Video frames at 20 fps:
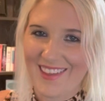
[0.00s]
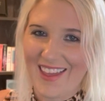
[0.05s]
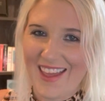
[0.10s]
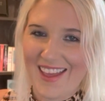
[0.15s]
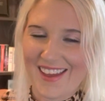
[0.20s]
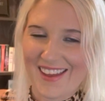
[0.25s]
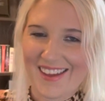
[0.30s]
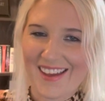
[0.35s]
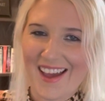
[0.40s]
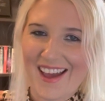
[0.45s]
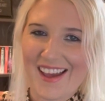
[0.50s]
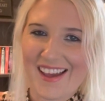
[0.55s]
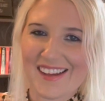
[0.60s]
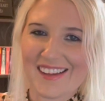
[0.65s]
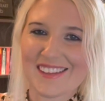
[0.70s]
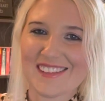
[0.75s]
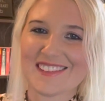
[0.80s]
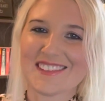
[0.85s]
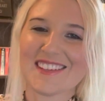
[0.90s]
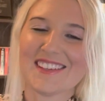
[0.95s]
Hey
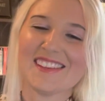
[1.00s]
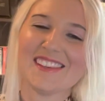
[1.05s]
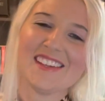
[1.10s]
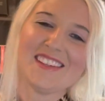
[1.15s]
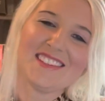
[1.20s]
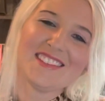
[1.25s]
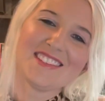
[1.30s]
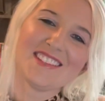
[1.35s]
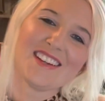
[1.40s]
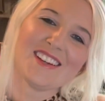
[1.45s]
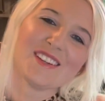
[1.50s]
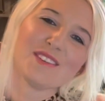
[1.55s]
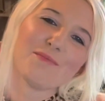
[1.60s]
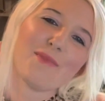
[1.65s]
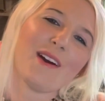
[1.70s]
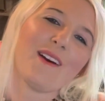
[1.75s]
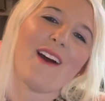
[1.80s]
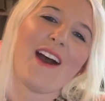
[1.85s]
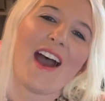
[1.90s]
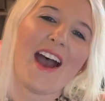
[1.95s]
guys, let's talk
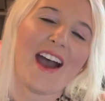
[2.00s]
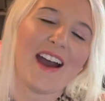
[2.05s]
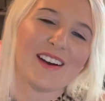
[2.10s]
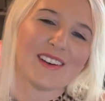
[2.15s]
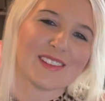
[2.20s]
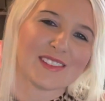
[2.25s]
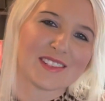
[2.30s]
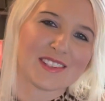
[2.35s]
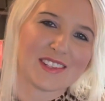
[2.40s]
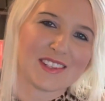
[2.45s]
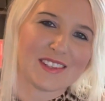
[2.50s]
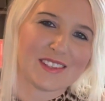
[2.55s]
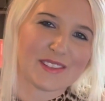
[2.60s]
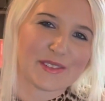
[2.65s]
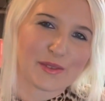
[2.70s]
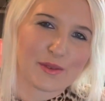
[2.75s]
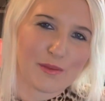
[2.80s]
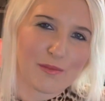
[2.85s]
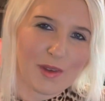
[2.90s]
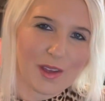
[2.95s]
about how to
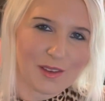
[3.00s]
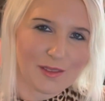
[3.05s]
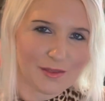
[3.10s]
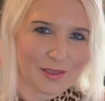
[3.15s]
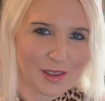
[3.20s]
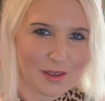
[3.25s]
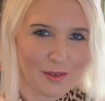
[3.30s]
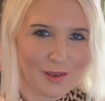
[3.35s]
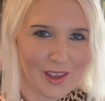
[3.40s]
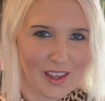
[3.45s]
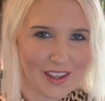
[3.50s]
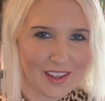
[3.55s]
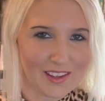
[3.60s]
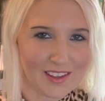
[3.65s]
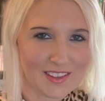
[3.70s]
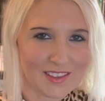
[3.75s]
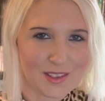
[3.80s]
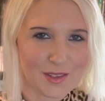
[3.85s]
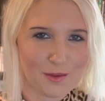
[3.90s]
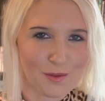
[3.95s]
use remote
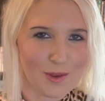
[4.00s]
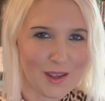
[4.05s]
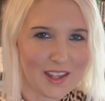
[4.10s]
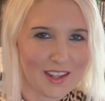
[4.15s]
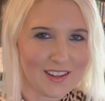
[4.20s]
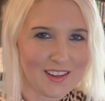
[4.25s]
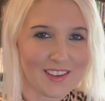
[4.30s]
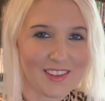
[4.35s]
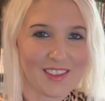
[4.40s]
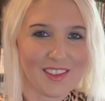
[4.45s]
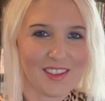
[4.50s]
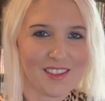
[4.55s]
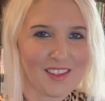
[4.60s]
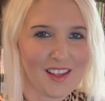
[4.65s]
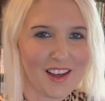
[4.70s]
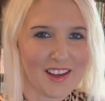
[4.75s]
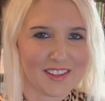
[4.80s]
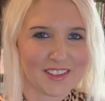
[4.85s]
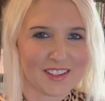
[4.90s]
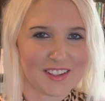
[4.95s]
viewing to win the
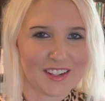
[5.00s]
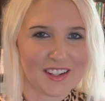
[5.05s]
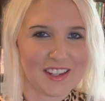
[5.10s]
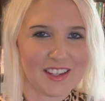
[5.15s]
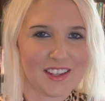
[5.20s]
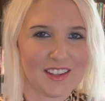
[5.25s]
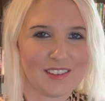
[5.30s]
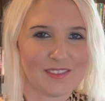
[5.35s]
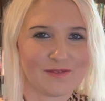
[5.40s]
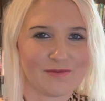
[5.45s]
lottery.